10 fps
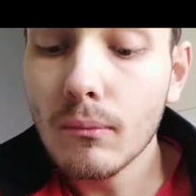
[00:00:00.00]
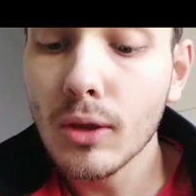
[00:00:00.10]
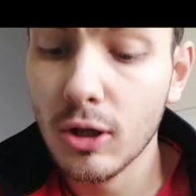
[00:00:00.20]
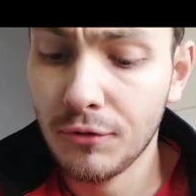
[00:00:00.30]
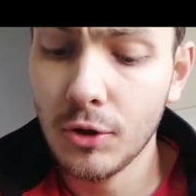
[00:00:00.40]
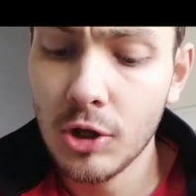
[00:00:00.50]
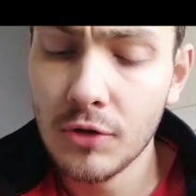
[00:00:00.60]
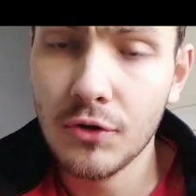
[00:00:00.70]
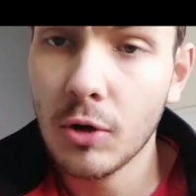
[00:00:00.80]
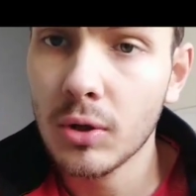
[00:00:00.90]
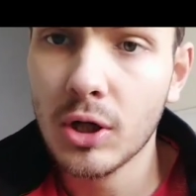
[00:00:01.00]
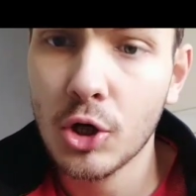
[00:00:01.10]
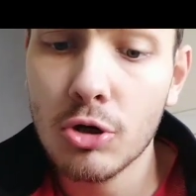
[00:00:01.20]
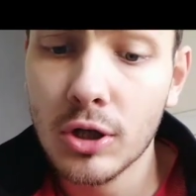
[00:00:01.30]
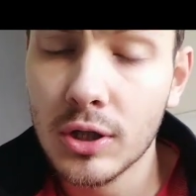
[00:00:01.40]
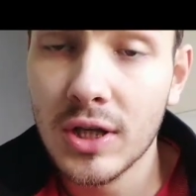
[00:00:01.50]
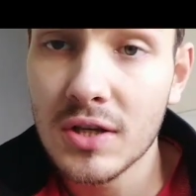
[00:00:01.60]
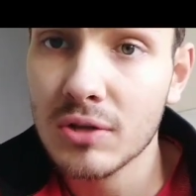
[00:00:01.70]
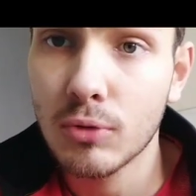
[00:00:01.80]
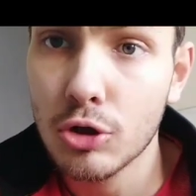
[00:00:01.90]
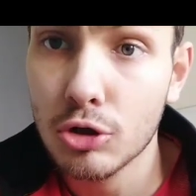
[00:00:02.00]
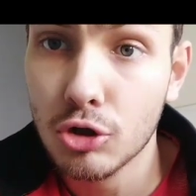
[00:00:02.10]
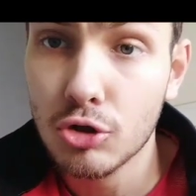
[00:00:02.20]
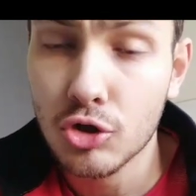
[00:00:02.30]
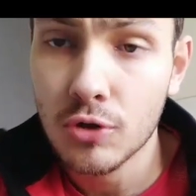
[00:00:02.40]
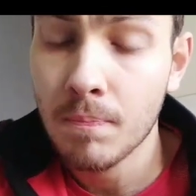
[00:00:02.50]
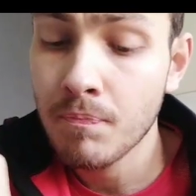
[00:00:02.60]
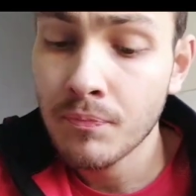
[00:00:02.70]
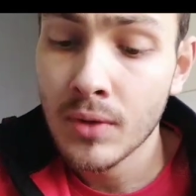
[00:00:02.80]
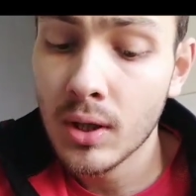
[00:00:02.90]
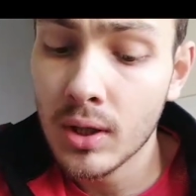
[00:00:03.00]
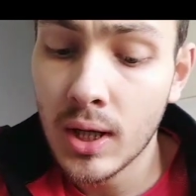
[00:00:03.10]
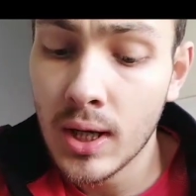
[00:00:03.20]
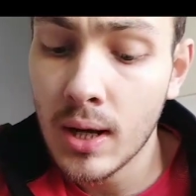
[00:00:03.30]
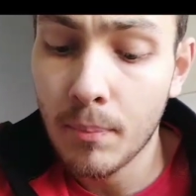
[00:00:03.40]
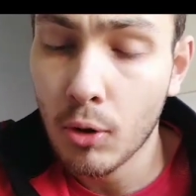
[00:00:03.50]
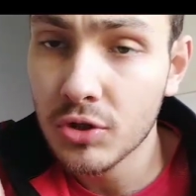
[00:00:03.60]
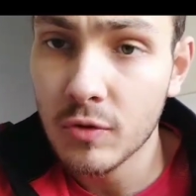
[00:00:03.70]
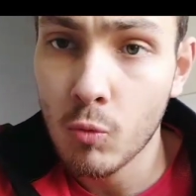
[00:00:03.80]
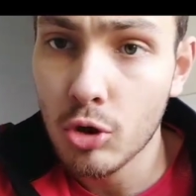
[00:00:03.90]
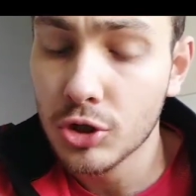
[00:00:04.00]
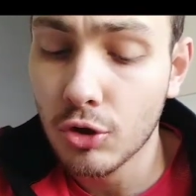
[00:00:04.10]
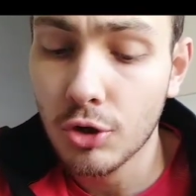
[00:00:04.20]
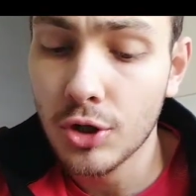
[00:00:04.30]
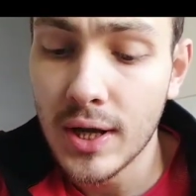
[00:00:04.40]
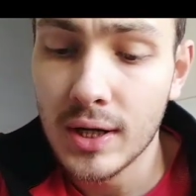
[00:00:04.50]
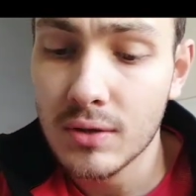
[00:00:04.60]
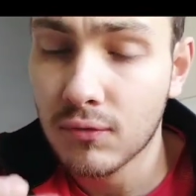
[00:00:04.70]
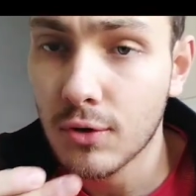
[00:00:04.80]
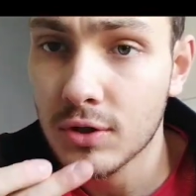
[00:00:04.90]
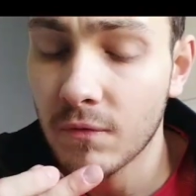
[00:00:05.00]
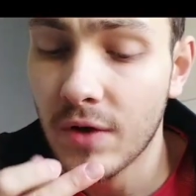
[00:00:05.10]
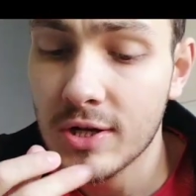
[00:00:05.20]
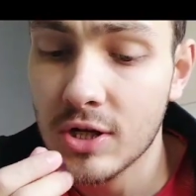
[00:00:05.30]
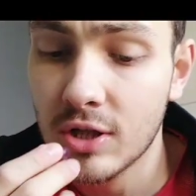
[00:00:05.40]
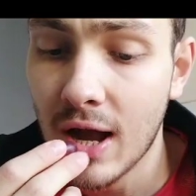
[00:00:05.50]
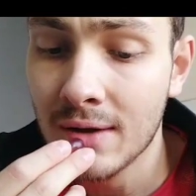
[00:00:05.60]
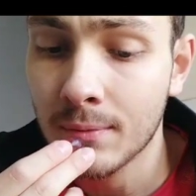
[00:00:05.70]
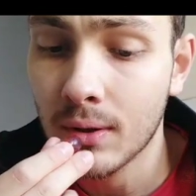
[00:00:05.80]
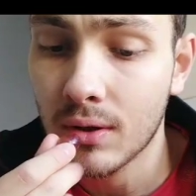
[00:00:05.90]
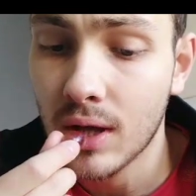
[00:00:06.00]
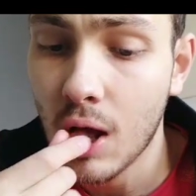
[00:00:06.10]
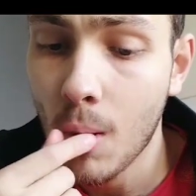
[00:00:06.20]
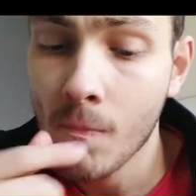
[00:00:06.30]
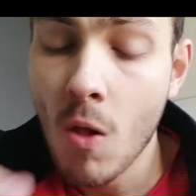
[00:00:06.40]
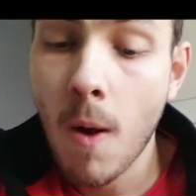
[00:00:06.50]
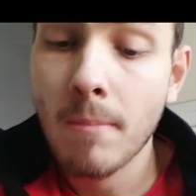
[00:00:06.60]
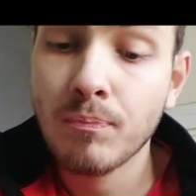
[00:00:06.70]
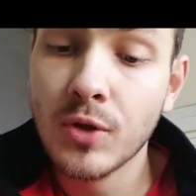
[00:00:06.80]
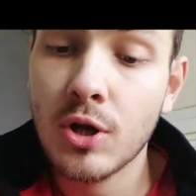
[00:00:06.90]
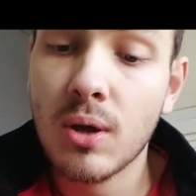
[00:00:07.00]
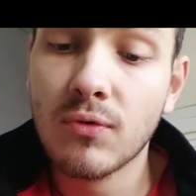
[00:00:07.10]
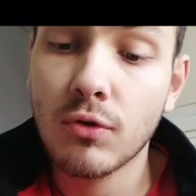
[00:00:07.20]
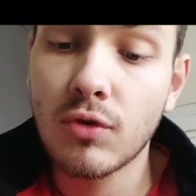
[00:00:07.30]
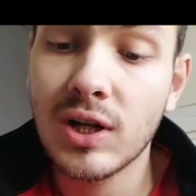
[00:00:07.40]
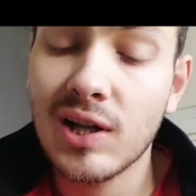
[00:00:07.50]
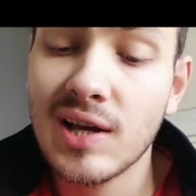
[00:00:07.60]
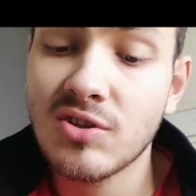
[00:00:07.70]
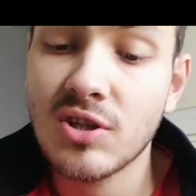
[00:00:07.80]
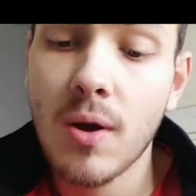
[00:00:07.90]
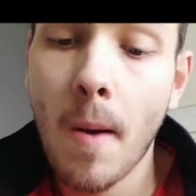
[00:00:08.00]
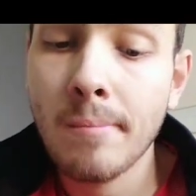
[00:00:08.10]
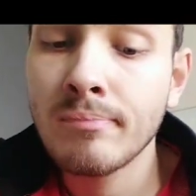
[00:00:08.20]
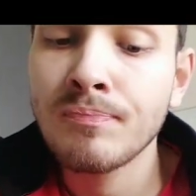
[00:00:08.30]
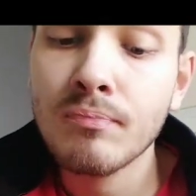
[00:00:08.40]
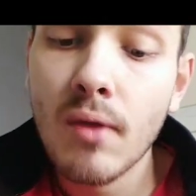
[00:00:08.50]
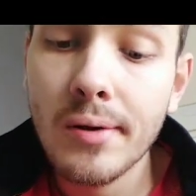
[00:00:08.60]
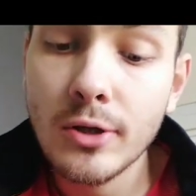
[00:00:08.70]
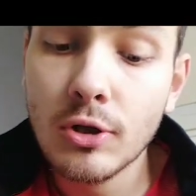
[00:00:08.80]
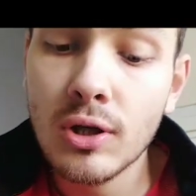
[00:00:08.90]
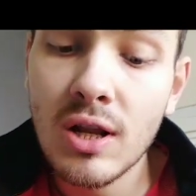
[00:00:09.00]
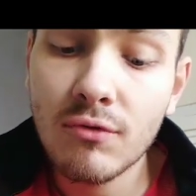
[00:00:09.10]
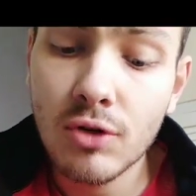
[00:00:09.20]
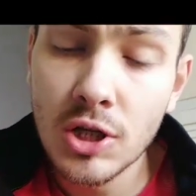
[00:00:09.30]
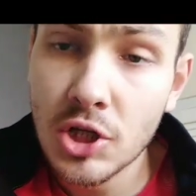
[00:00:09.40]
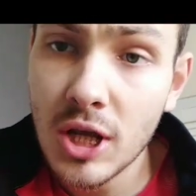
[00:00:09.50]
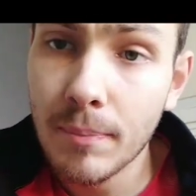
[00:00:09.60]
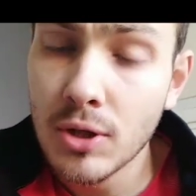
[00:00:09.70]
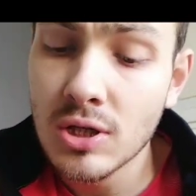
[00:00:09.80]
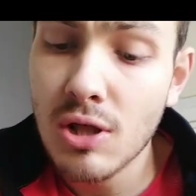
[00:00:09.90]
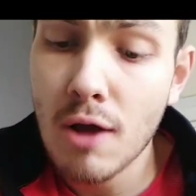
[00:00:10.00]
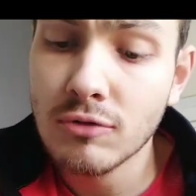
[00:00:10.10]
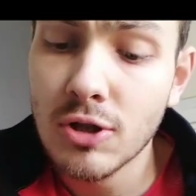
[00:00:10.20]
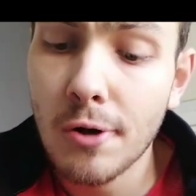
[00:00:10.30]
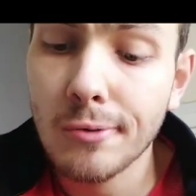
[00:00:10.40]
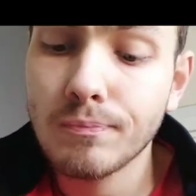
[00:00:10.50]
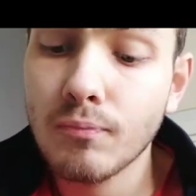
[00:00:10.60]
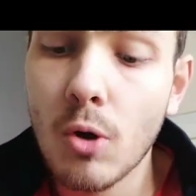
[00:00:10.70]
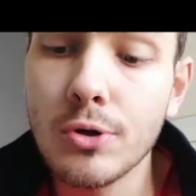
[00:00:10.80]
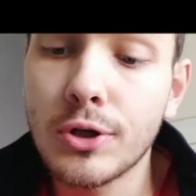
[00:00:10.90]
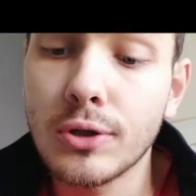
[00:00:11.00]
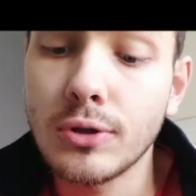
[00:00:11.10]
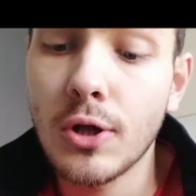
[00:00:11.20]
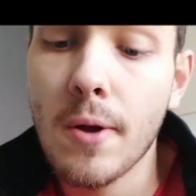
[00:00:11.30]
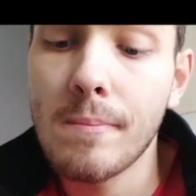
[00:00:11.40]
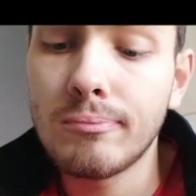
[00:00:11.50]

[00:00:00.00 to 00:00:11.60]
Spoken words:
If you don't want to cook, get some couscous, pour some water on it, and then throw some veggies down with, if you're really lazy. You can live really cheap on this lifestyle, or you can,